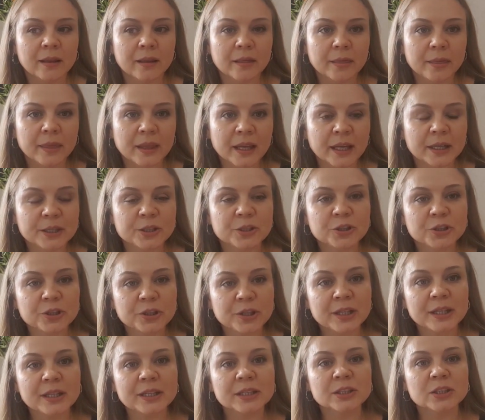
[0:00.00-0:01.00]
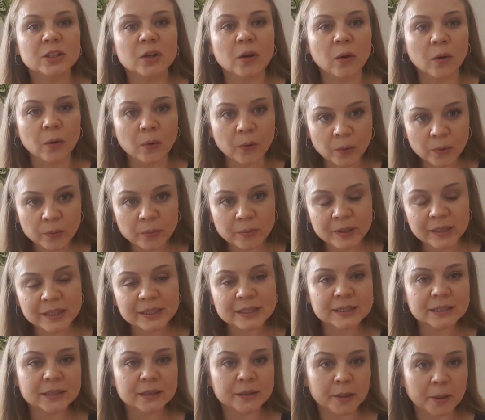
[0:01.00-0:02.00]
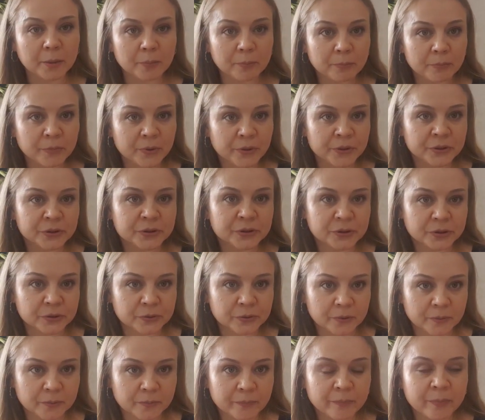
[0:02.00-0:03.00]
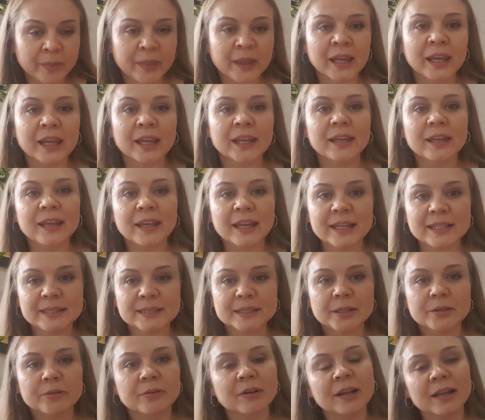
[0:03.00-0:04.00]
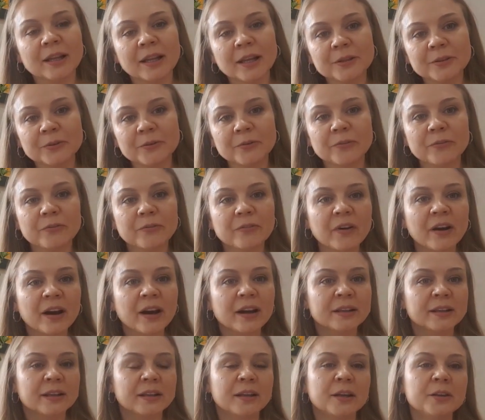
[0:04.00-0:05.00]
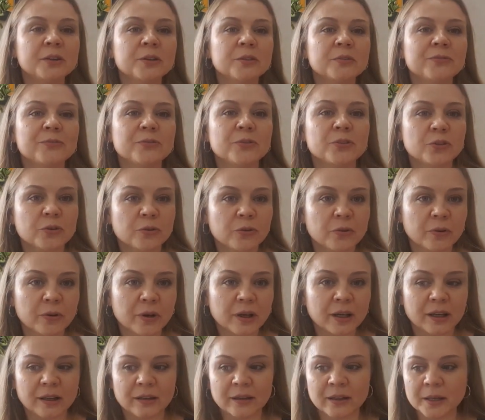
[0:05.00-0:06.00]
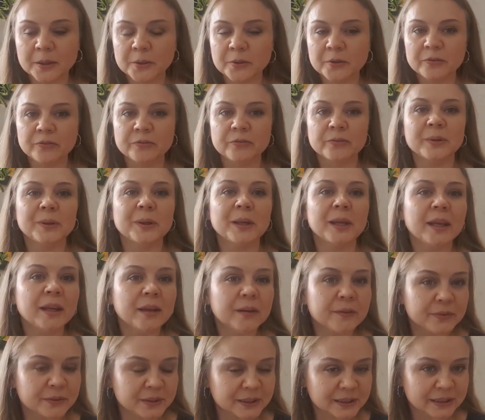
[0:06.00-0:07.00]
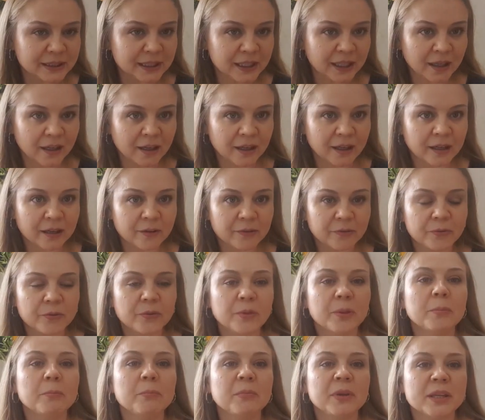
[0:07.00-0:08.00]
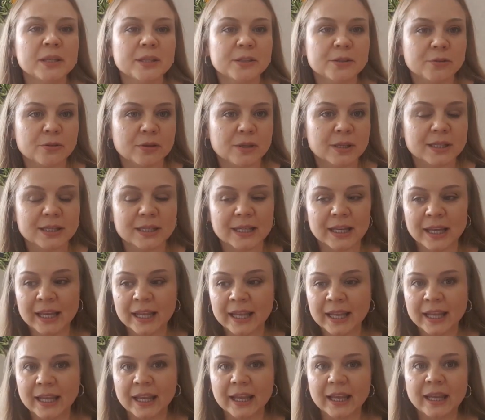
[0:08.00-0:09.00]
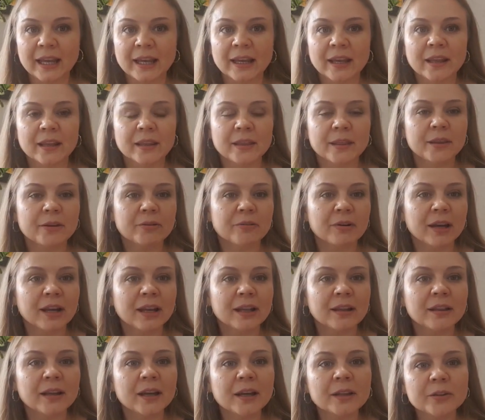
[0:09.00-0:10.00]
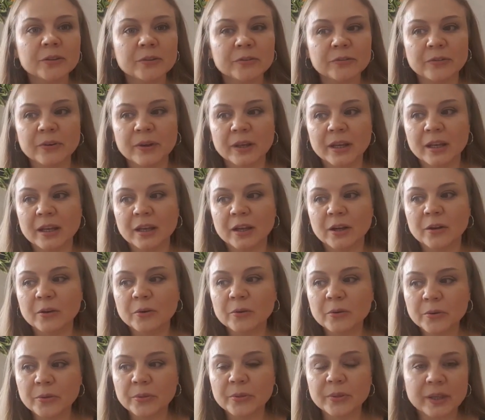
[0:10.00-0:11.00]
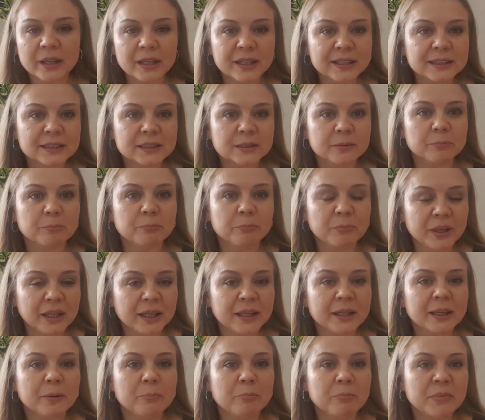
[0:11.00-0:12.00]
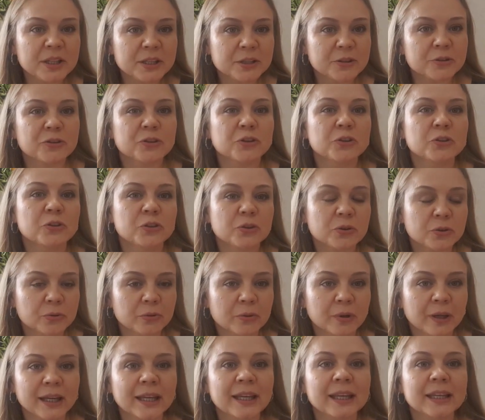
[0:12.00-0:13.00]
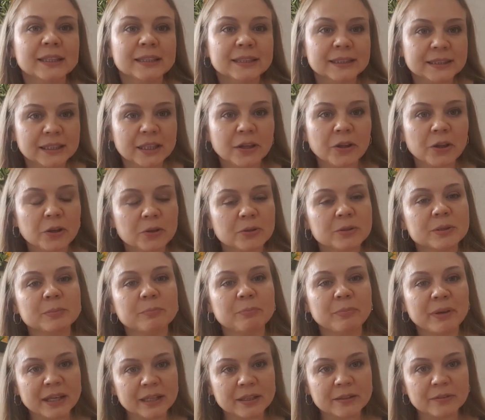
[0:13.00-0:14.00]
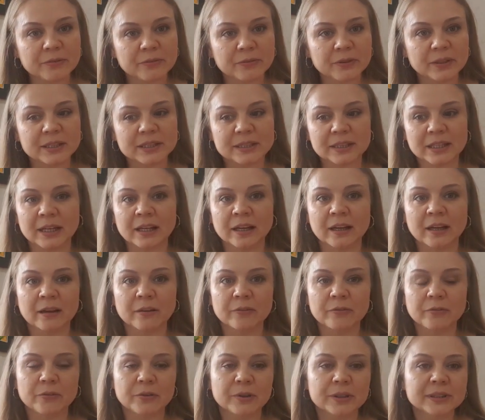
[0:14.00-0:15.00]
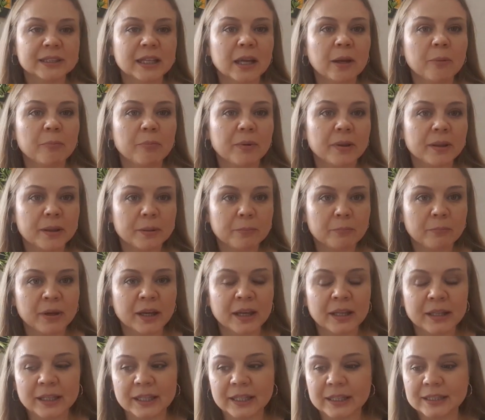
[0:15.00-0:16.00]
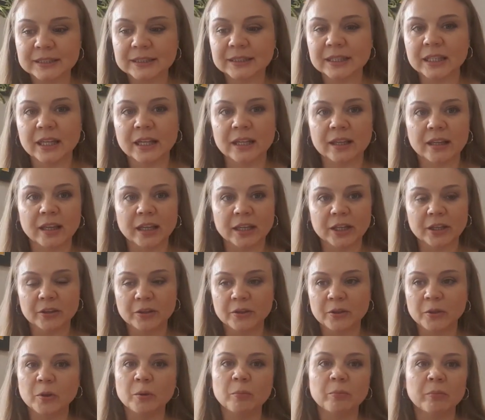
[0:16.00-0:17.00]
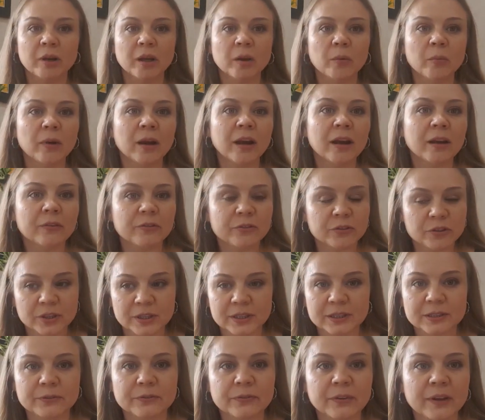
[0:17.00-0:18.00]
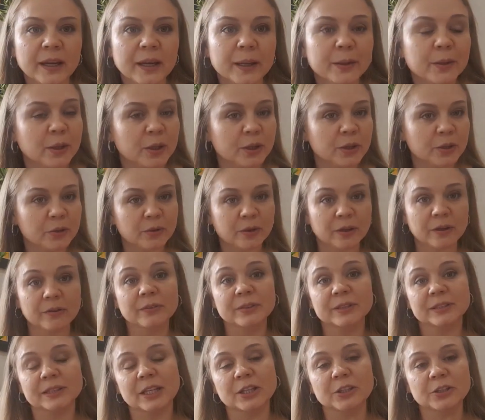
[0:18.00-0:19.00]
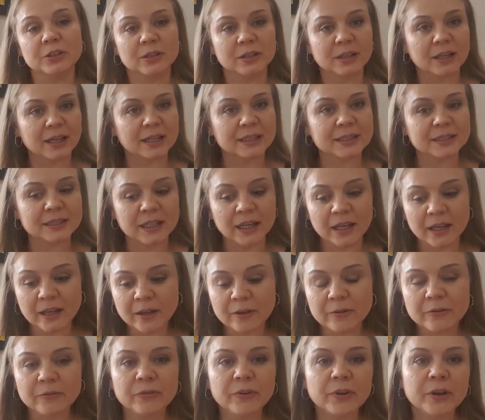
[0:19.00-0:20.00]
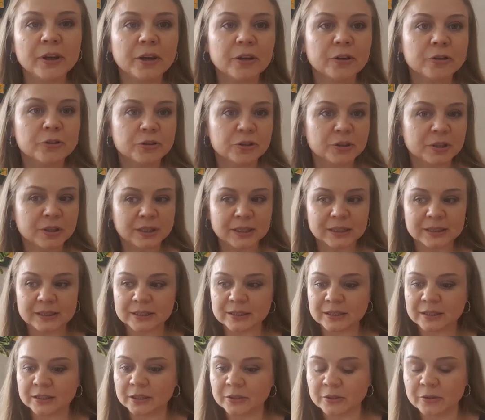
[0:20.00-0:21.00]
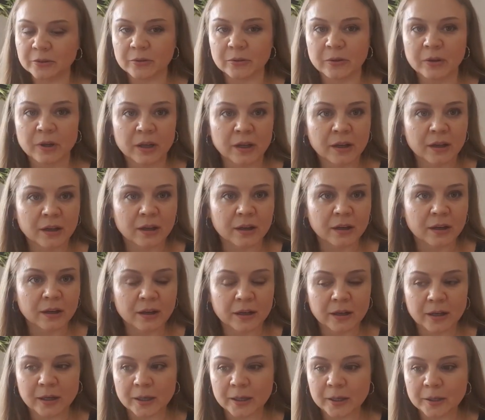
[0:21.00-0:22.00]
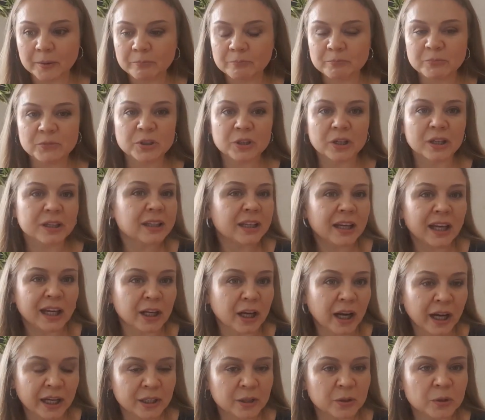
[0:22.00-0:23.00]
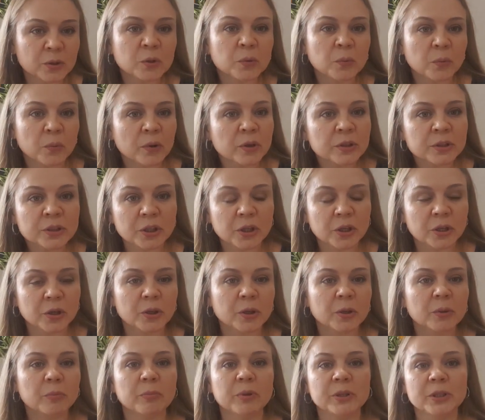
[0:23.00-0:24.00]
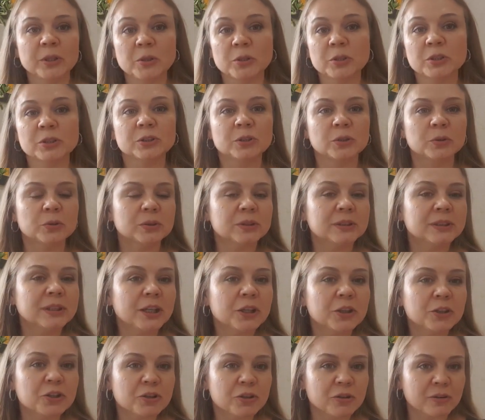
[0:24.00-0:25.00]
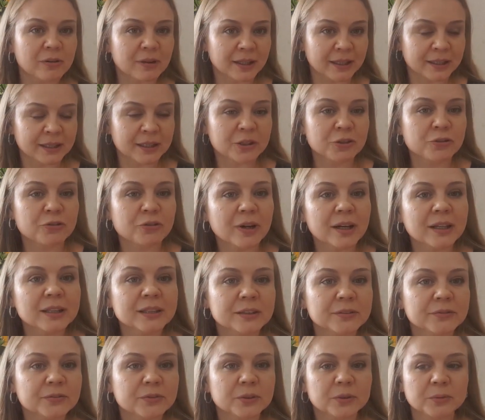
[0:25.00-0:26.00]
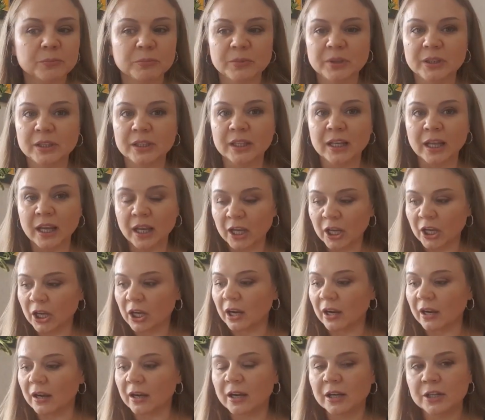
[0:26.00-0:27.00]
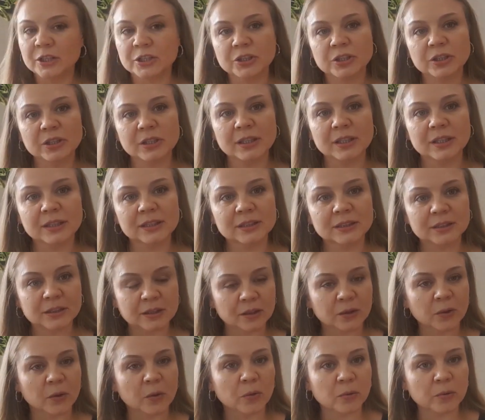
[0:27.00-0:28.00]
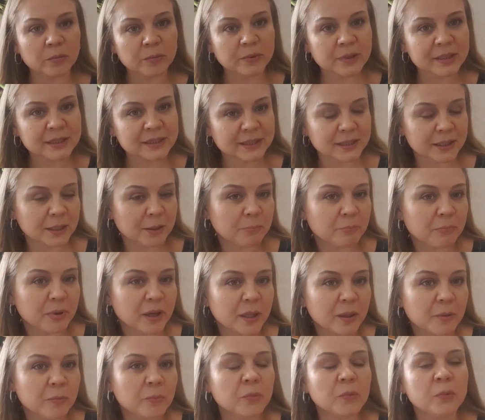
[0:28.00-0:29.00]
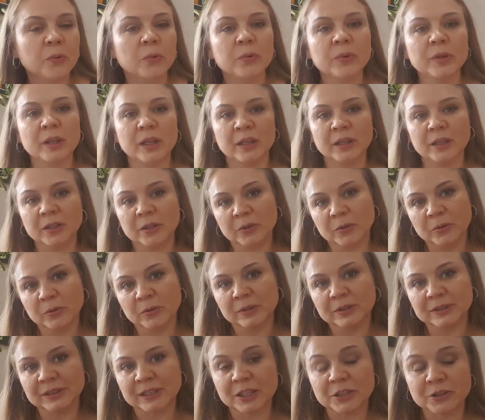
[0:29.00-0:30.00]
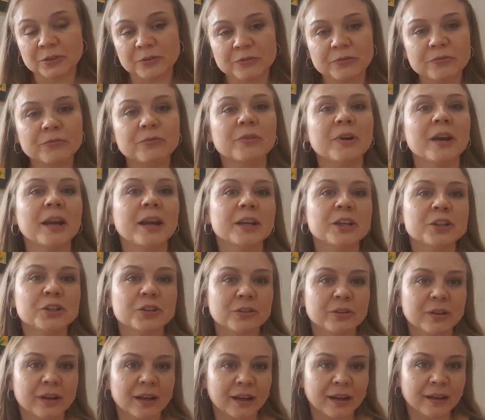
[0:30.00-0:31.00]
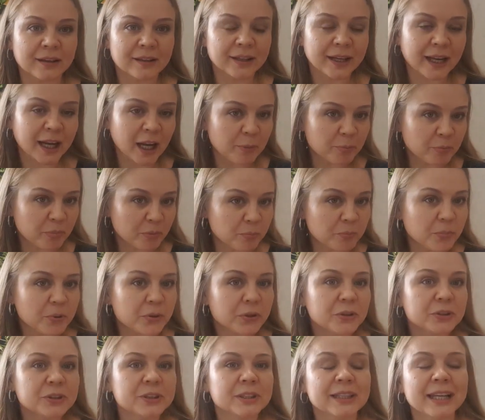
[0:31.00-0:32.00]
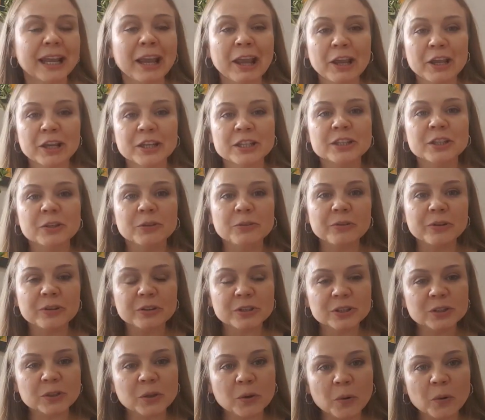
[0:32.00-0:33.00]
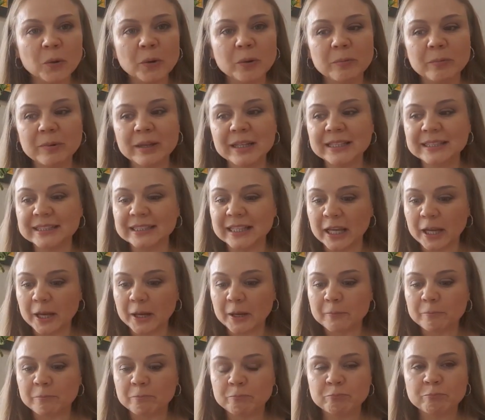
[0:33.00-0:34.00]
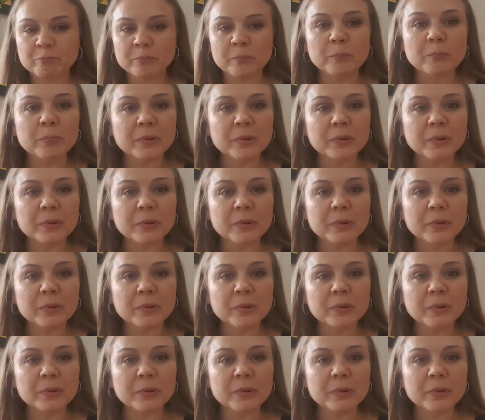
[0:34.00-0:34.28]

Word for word: that she is always number two yes, there are a lot of fun, a lot of joy, a lot of gifts uh, for the mistress. And there are a lot of good things being a mistress too. I can see those benefits. Uh, for example, the man can say like, you know, my wife, she's fat and you have such a nice figure. She's, you know, um, I, I, don't want her, but you're so sexual and attractive to me. Uh, she's always in a bad mood, and you're such a fresh and happy person. So there's always mm,